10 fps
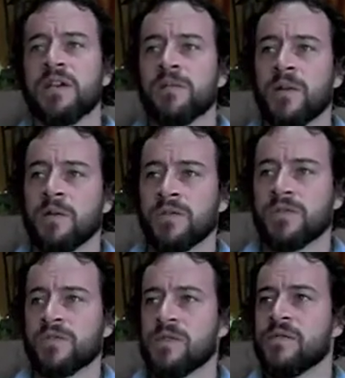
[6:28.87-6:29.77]
We're able to
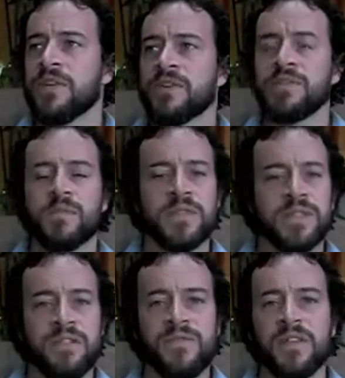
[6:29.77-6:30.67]
treat very
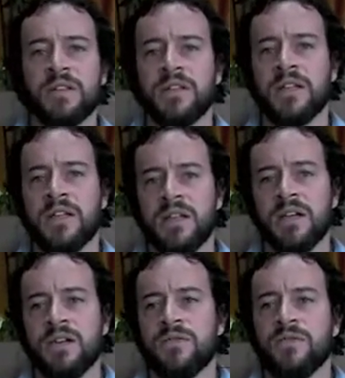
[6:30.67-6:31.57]
specifically
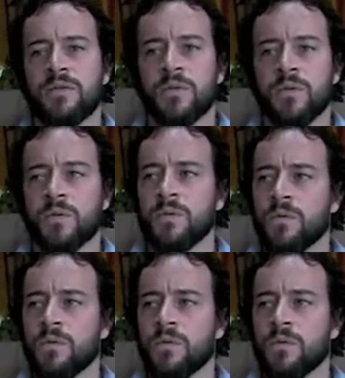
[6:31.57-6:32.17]
for